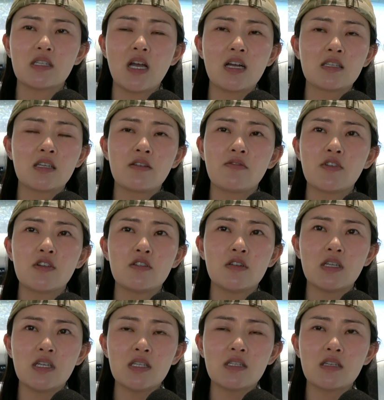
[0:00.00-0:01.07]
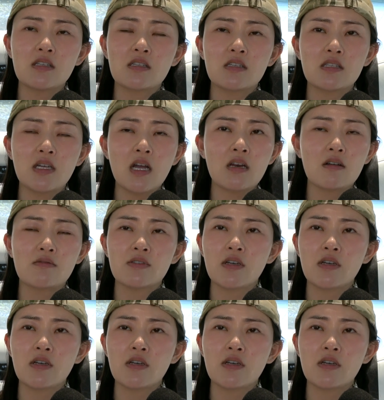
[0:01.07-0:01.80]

Asking for your needs is a sign of